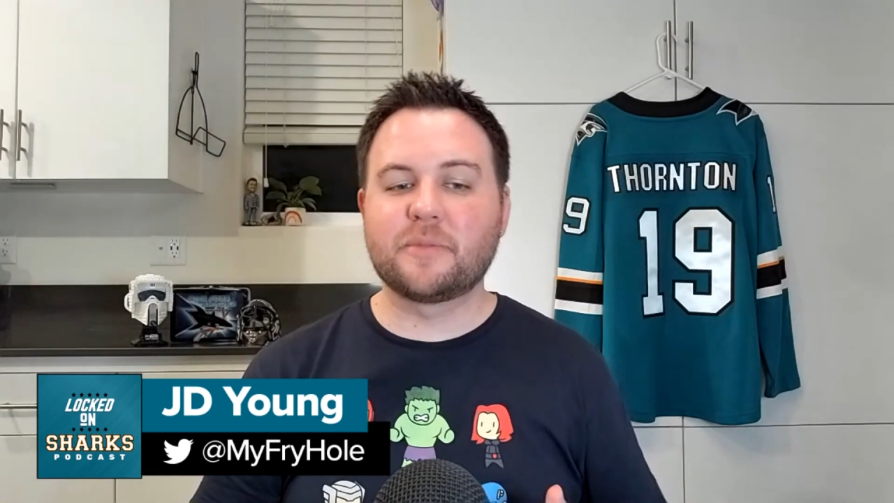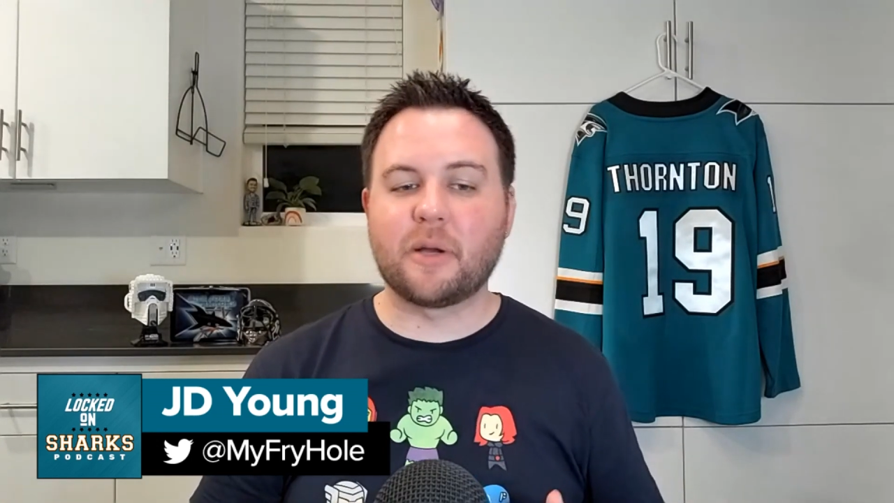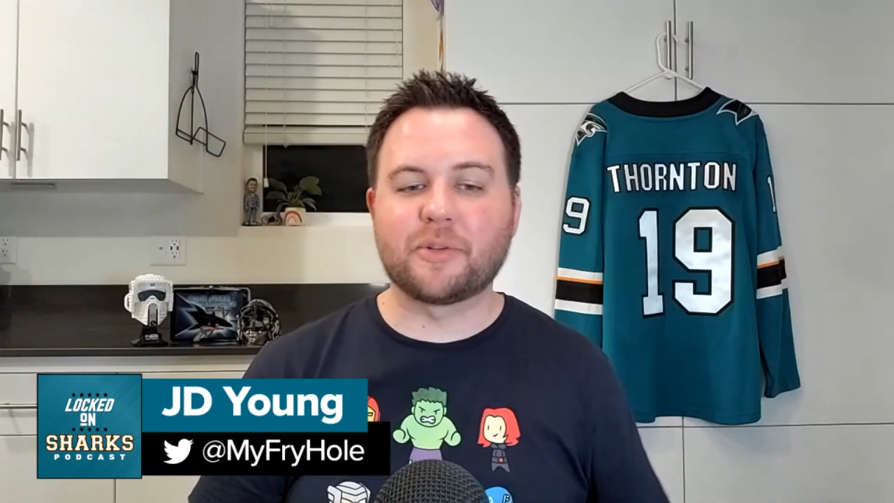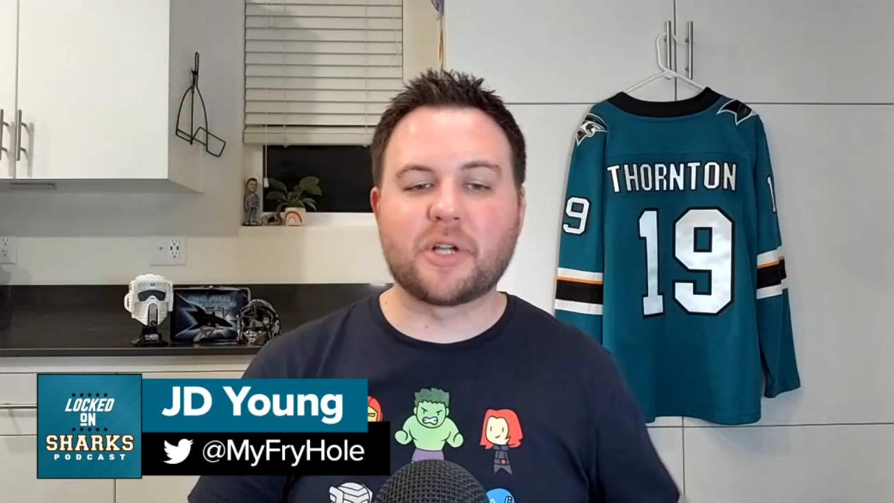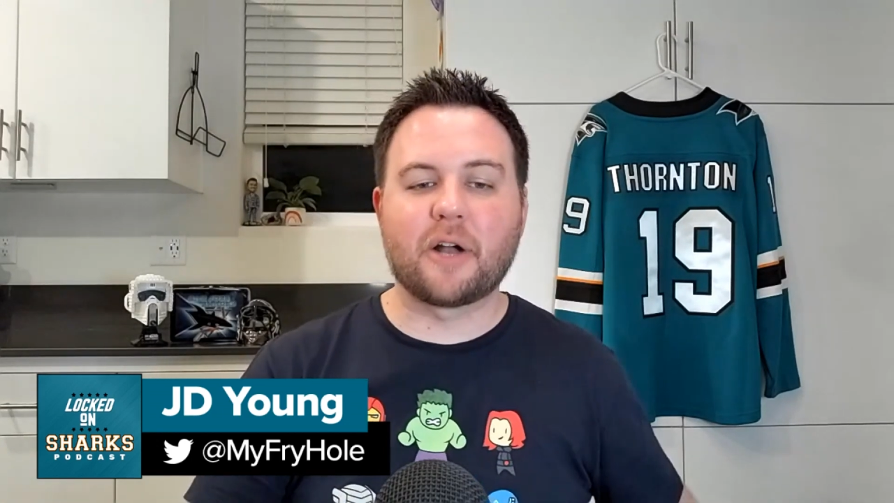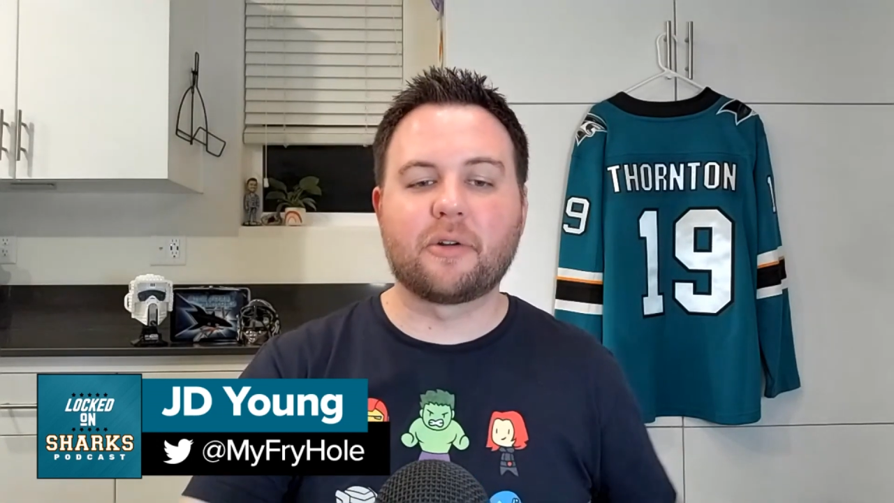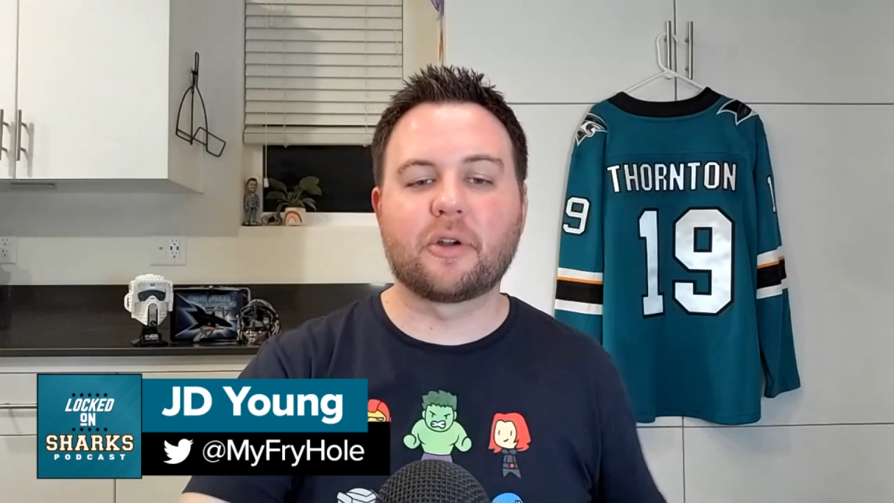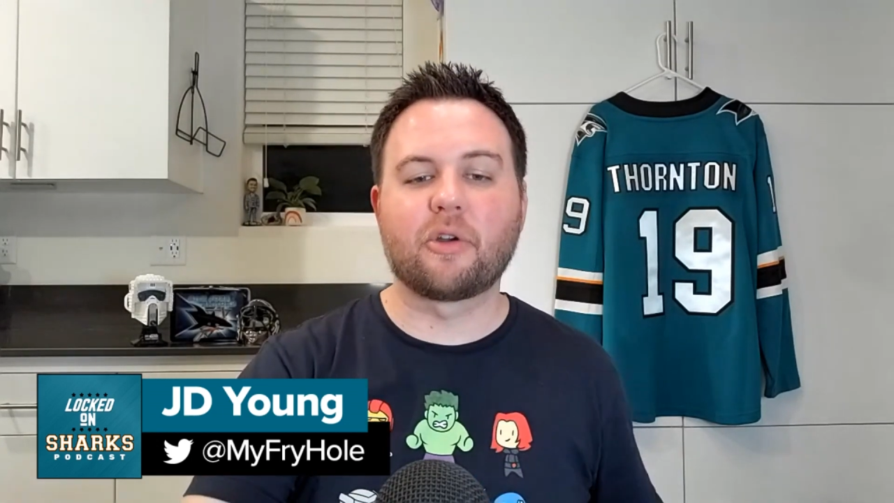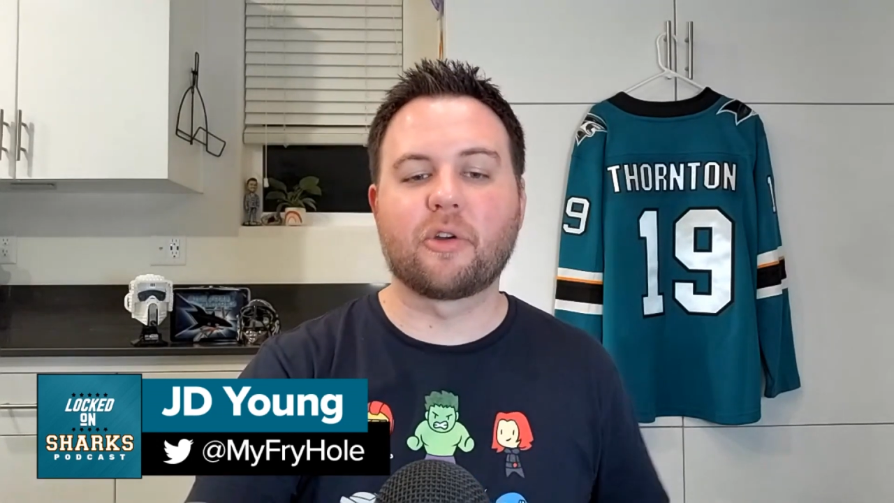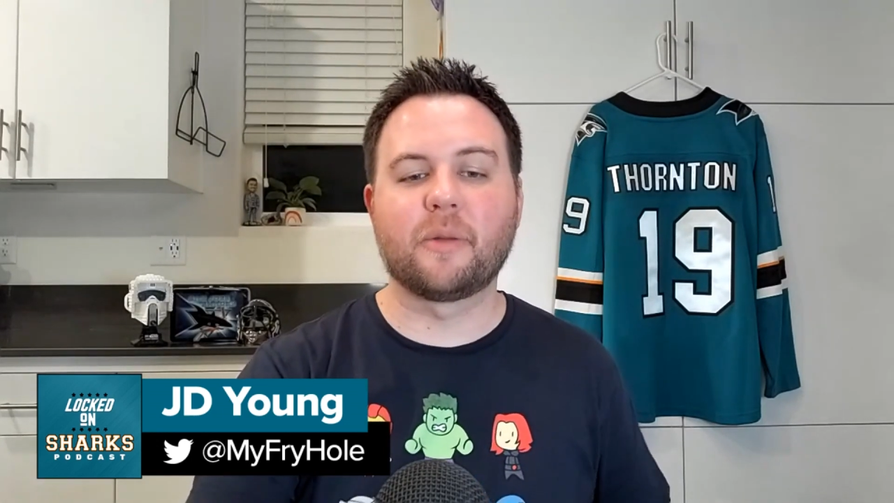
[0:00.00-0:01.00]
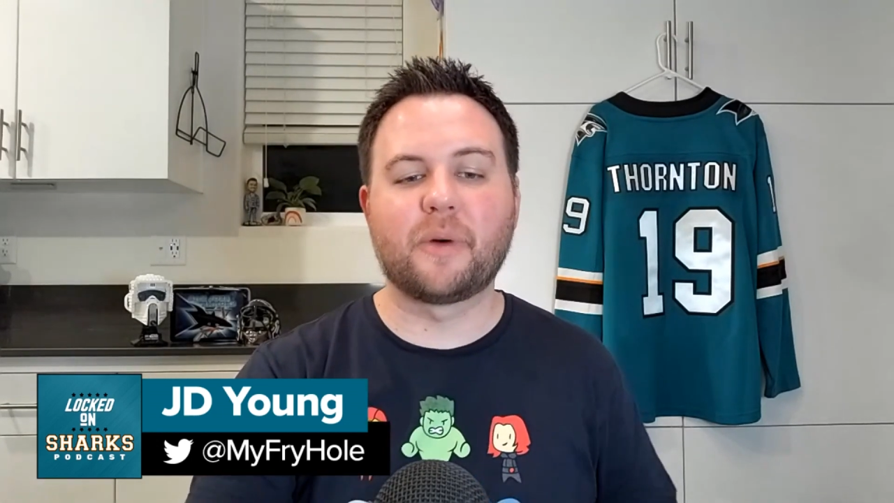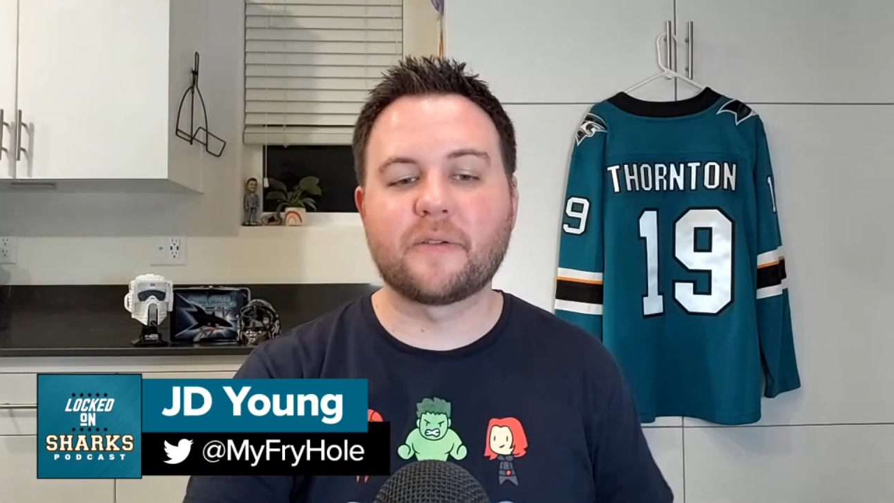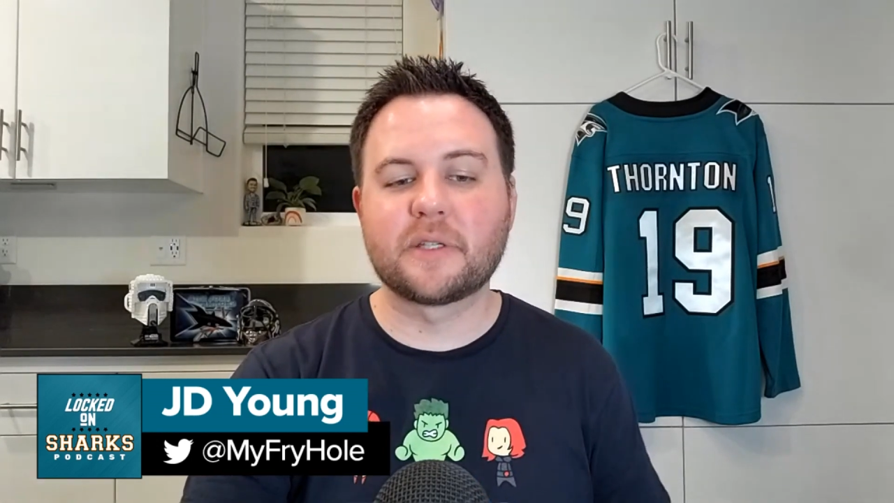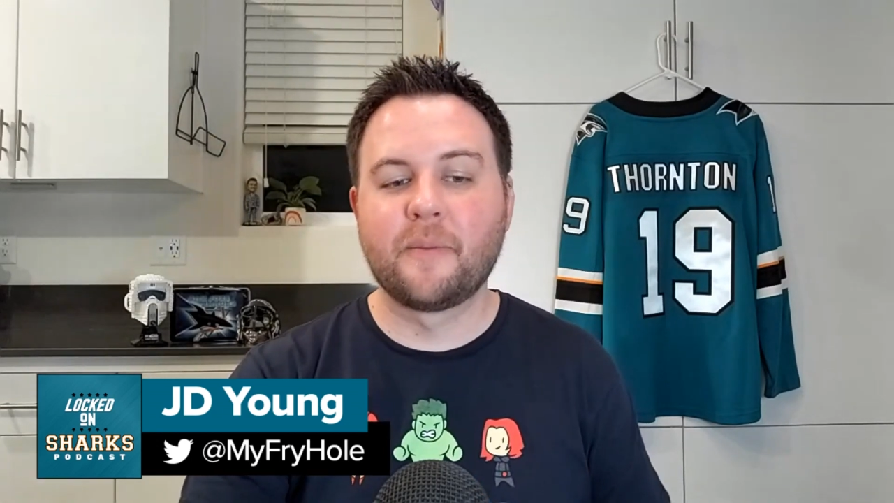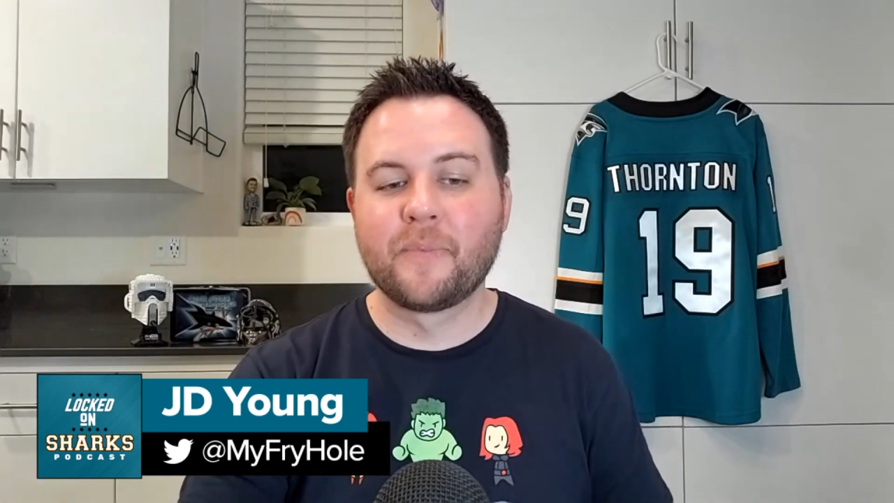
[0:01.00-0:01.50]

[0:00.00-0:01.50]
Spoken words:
double chocolate, or coconut puffs.